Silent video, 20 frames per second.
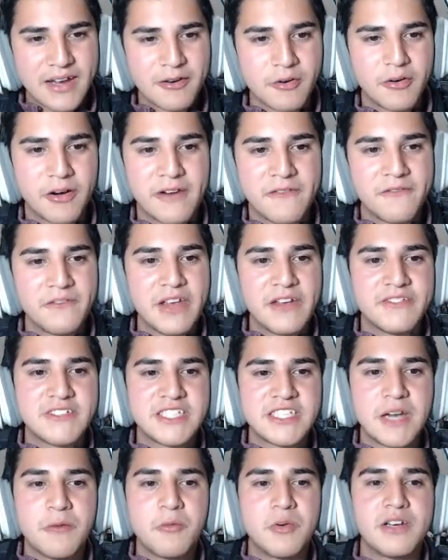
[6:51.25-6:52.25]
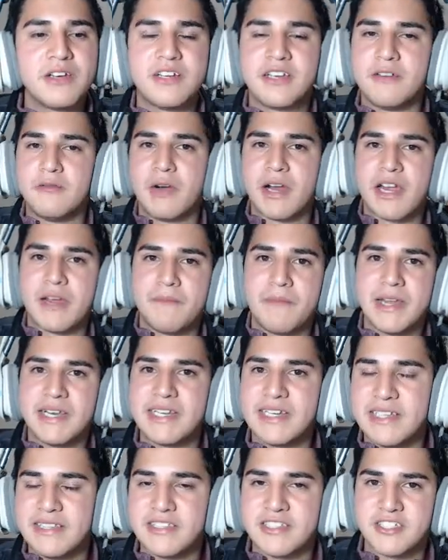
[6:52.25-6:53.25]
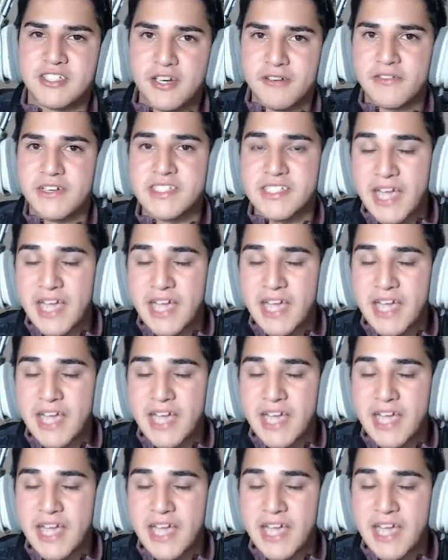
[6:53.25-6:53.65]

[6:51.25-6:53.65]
or if someone could recommend it in the surveys,